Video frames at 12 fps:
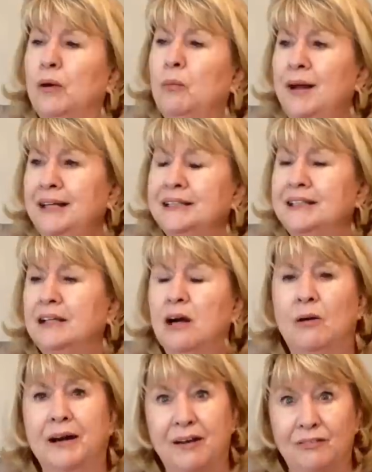went to
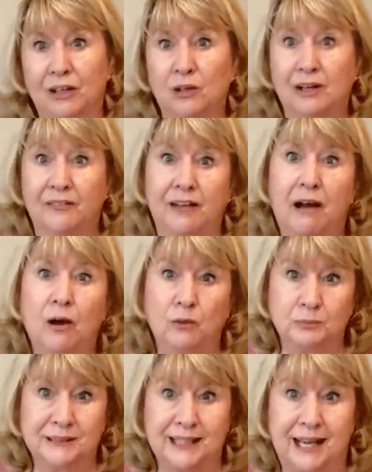go and have a look at the
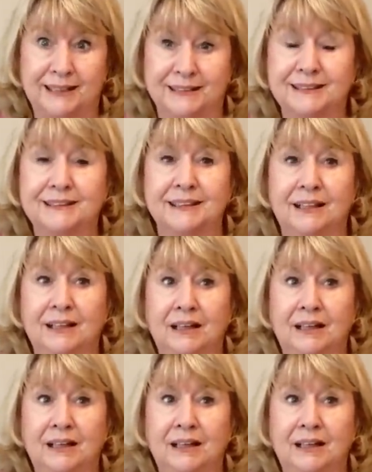Home Sense.